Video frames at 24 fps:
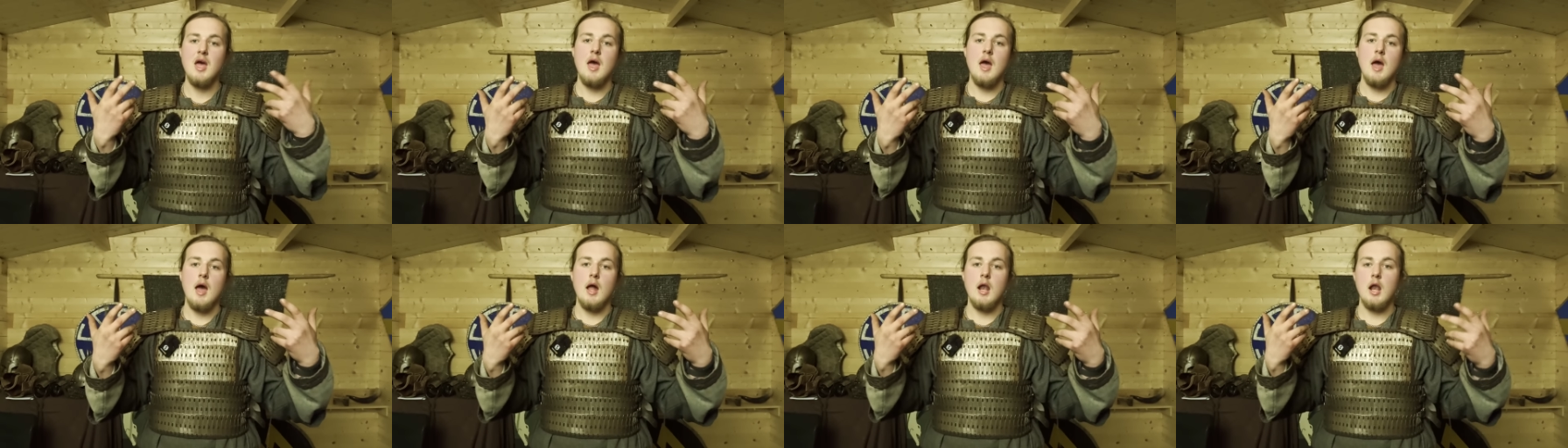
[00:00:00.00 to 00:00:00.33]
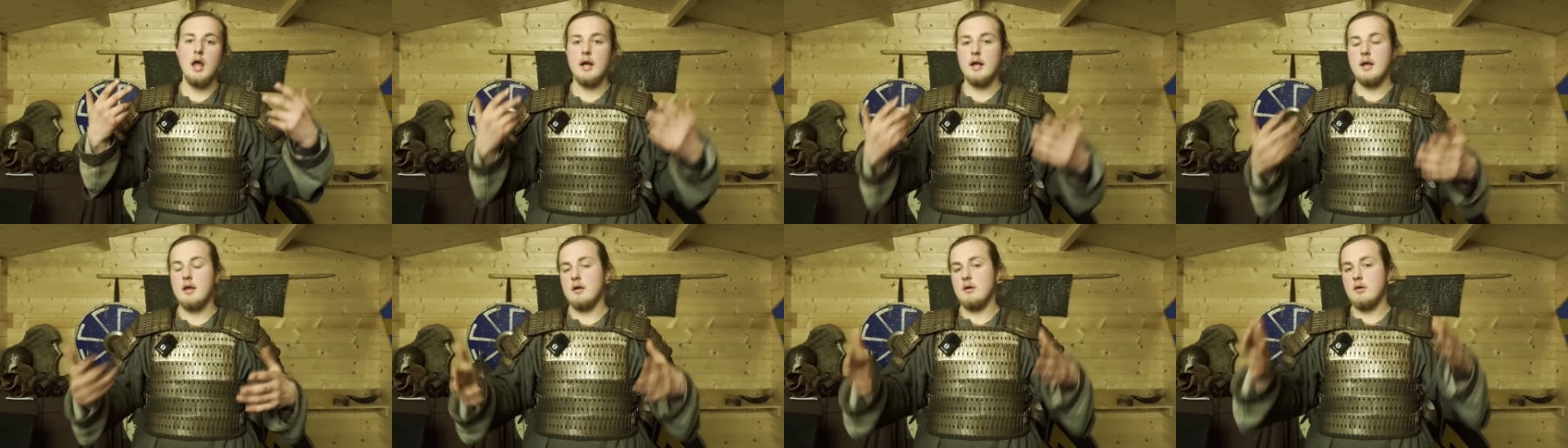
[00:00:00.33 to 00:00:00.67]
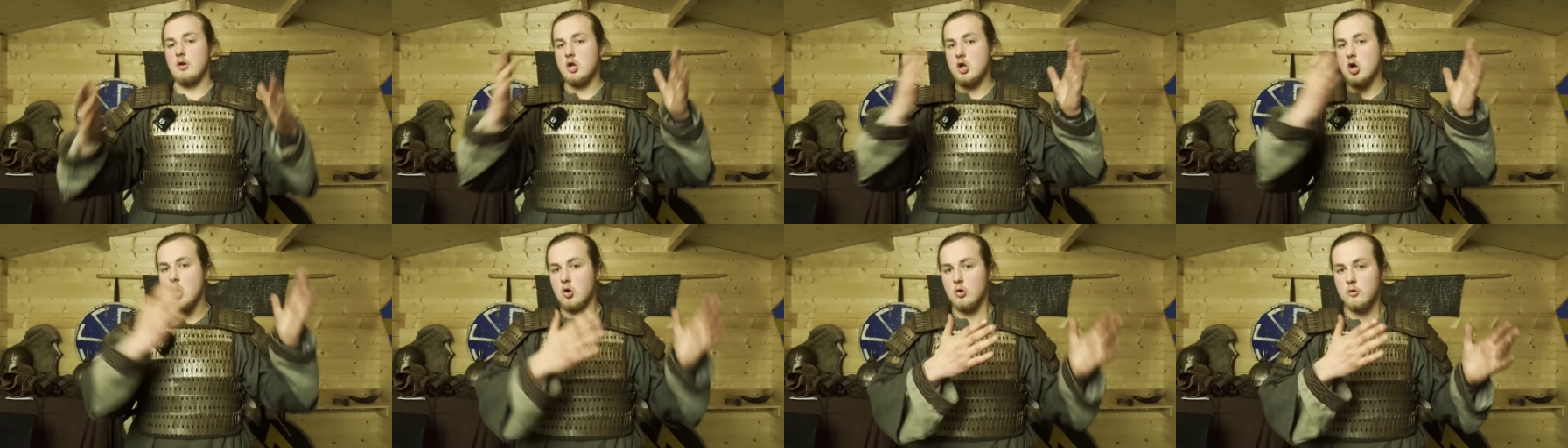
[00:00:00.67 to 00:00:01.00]
like
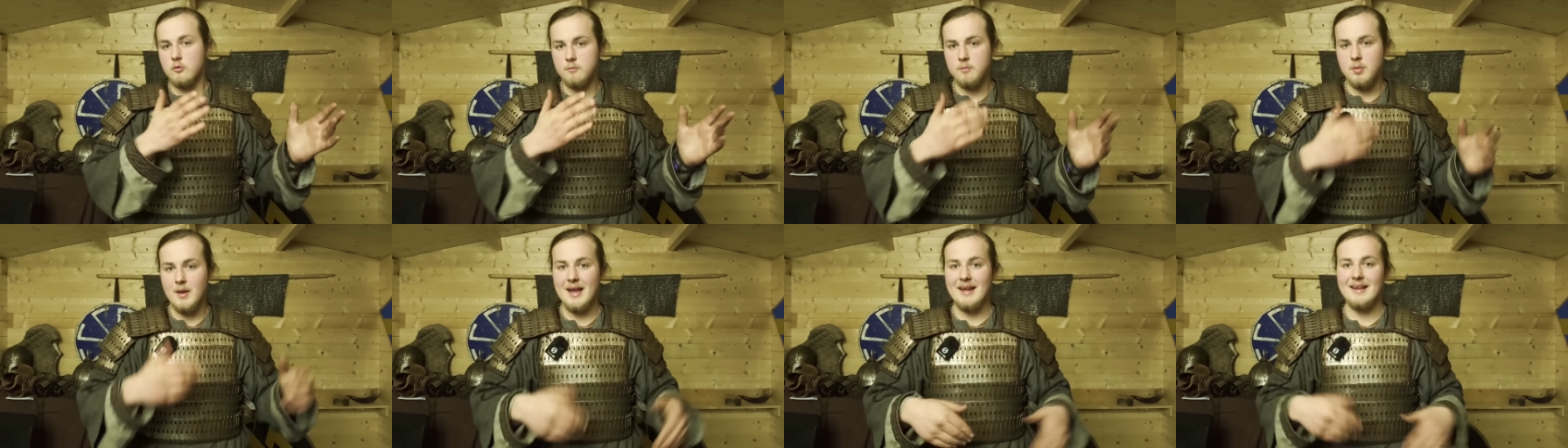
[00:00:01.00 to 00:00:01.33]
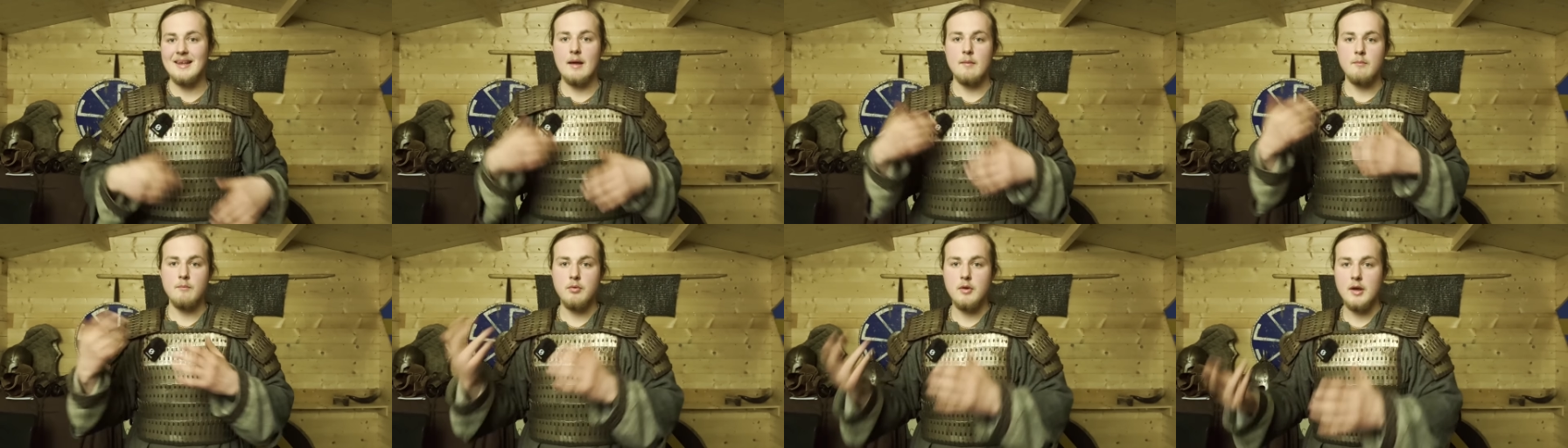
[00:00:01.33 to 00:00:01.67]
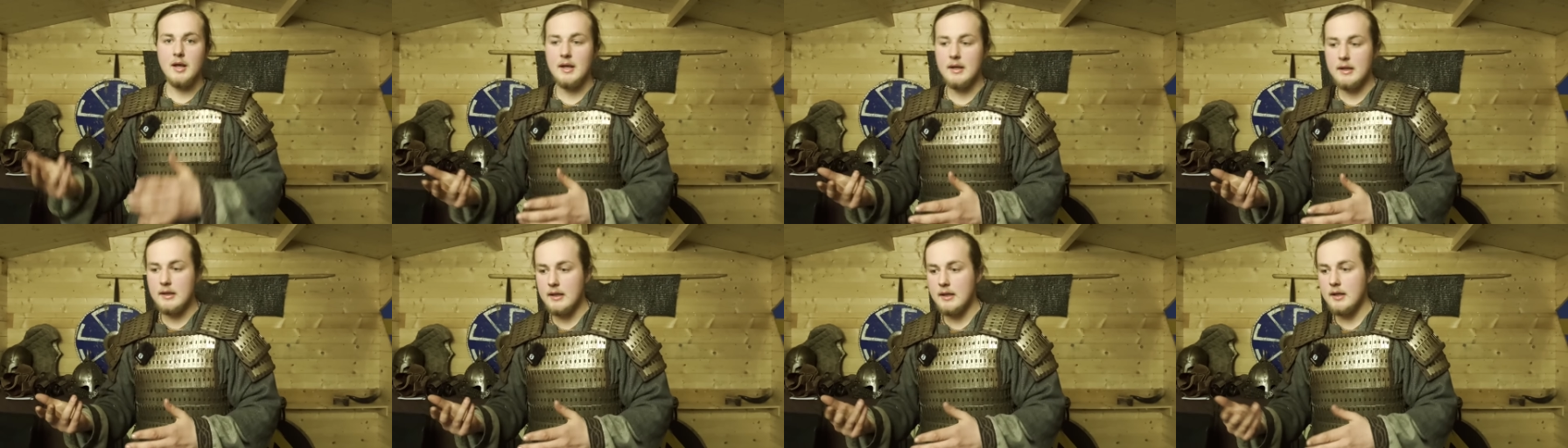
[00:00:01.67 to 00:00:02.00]
Coat of Plate and
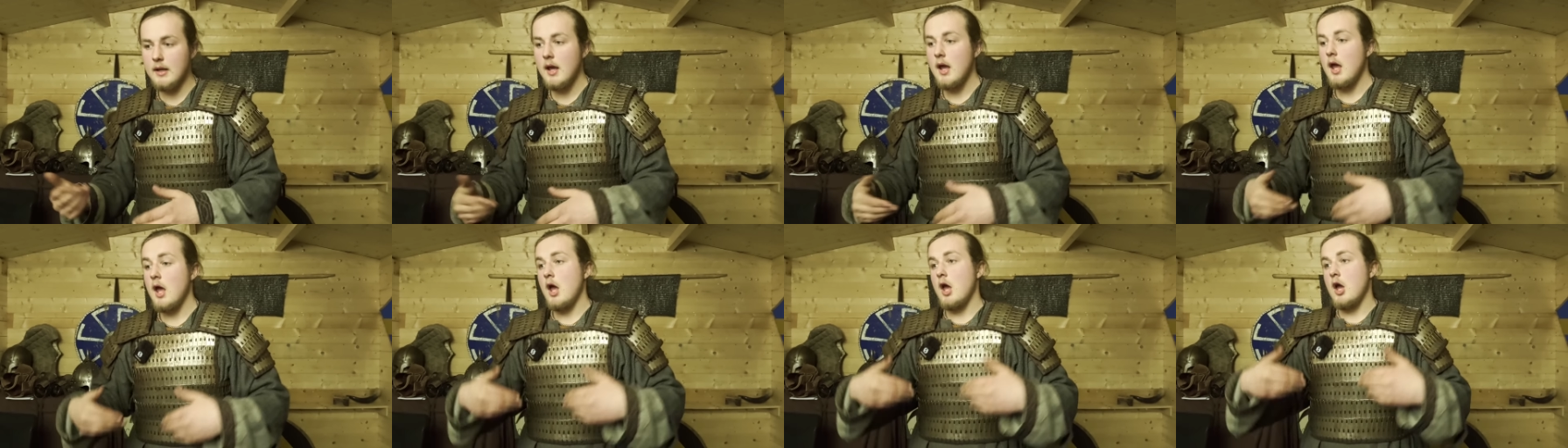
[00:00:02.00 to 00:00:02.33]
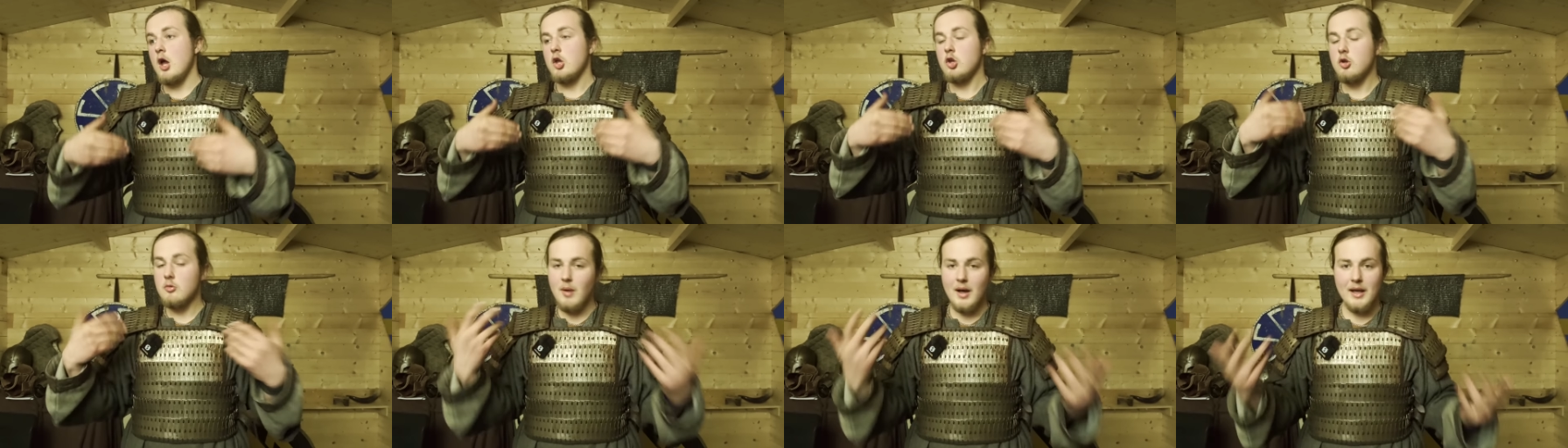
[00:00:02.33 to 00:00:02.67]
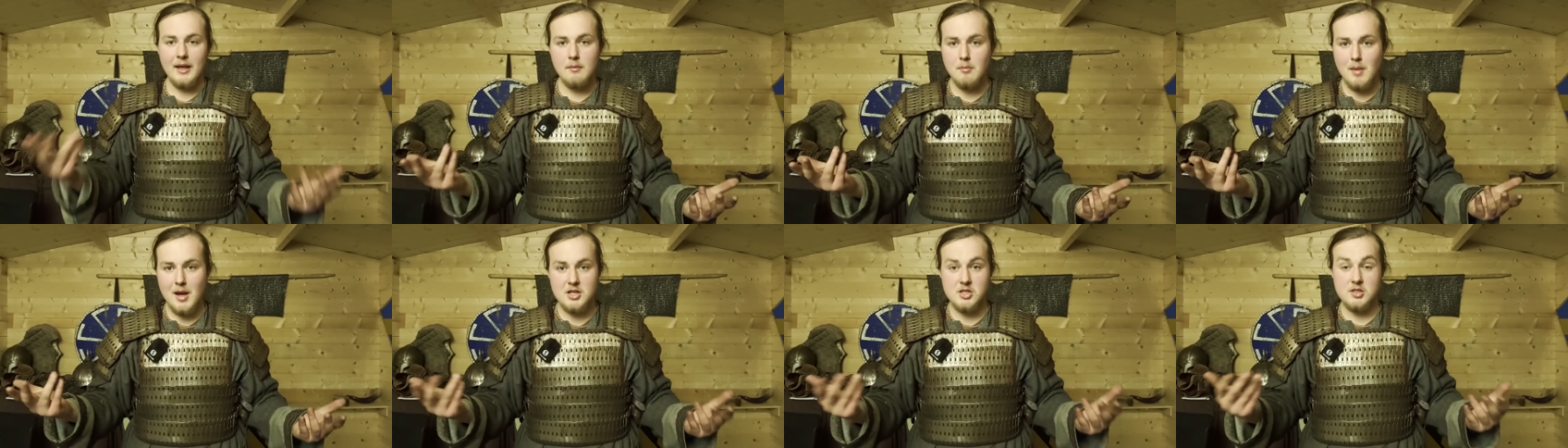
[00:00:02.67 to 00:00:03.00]
Brigandine, you might
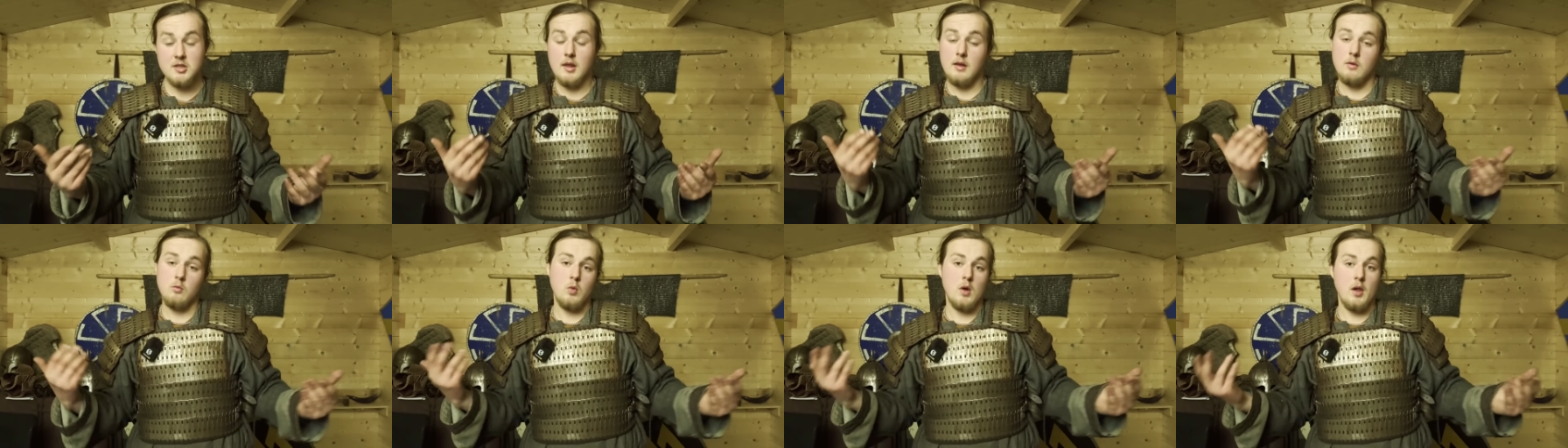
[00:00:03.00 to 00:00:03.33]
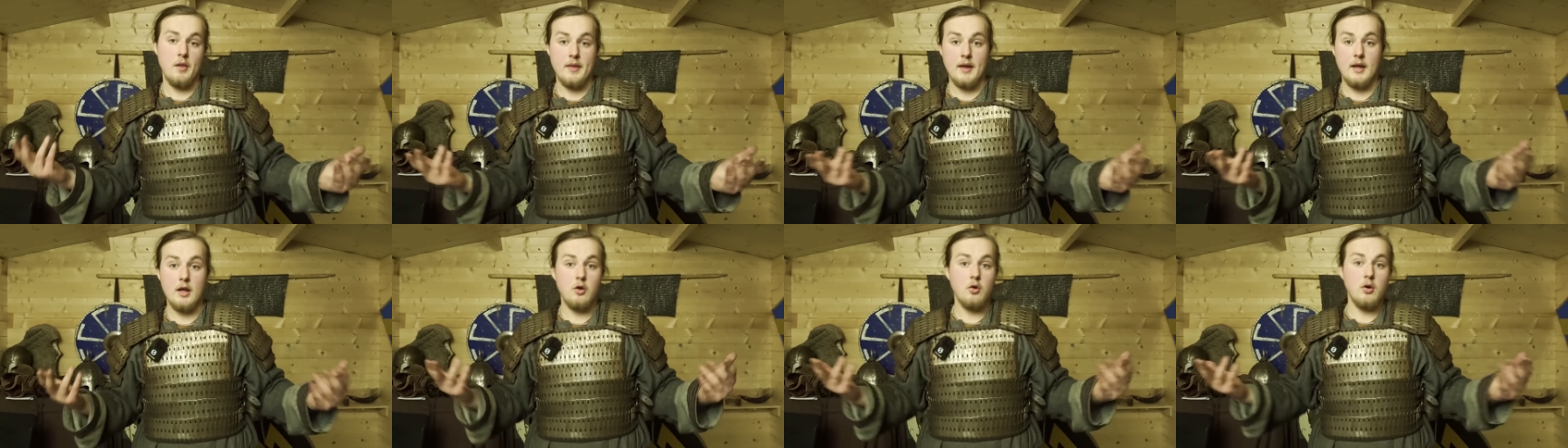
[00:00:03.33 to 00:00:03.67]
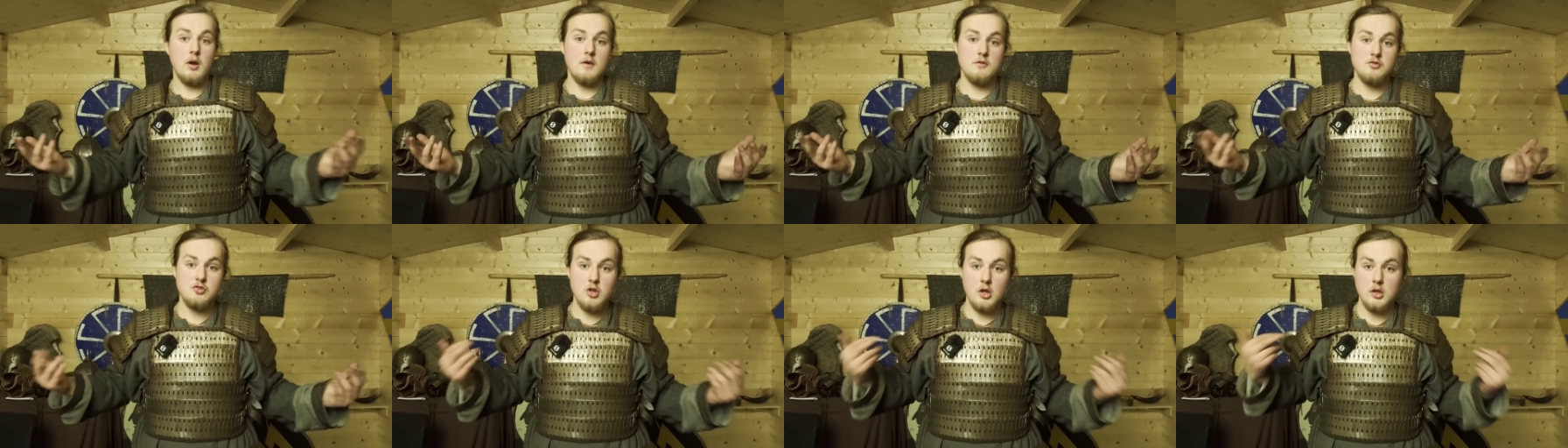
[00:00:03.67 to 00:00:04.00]
imagine that, well, they could
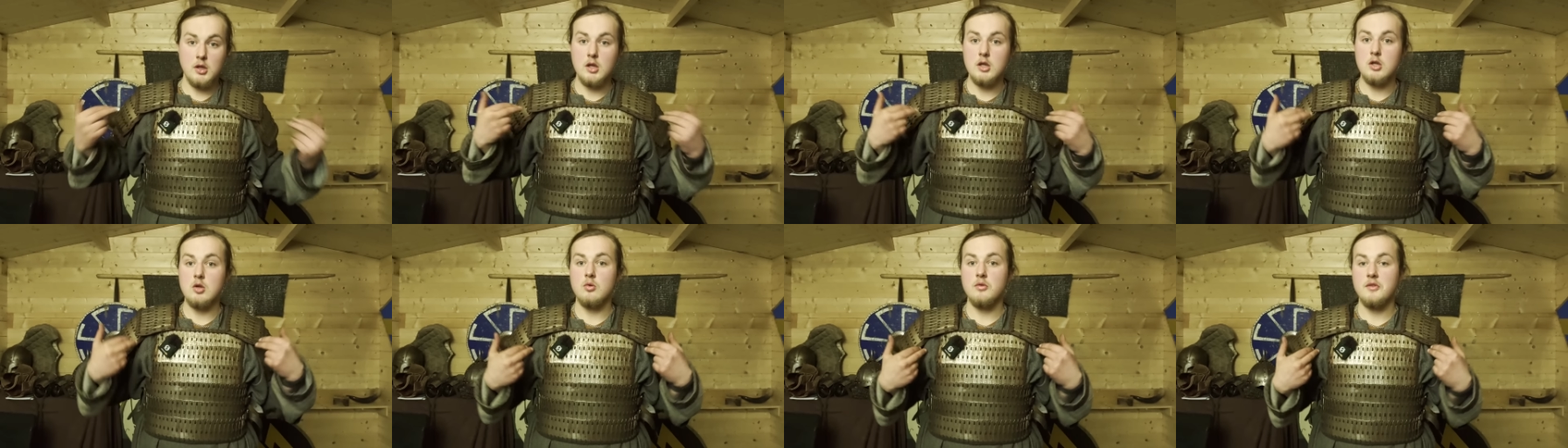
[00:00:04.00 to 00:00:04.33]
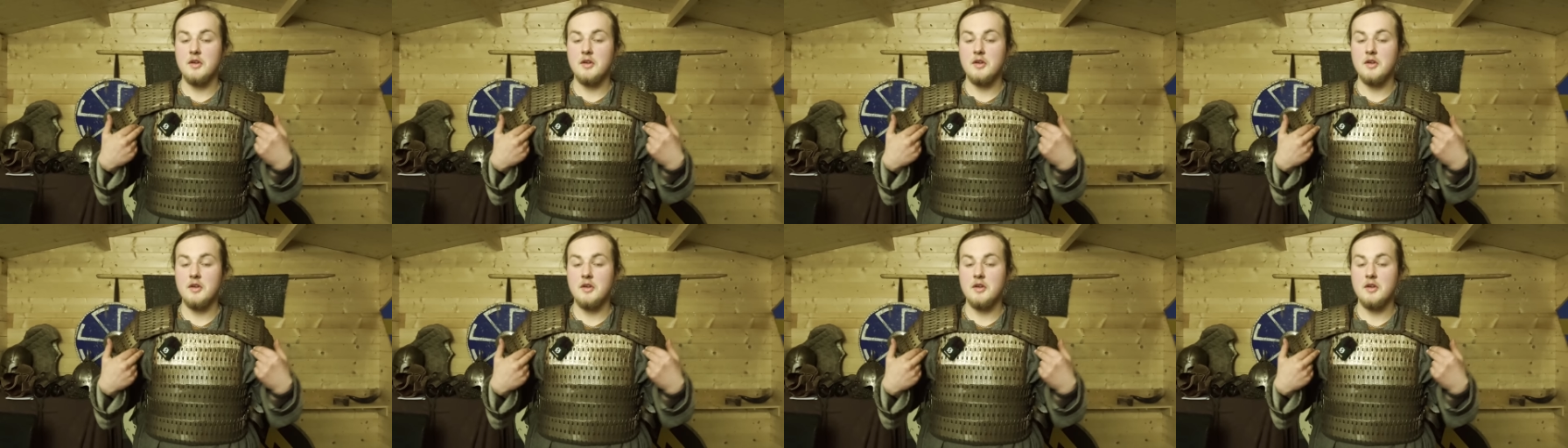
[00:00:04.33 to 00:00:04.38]
have started using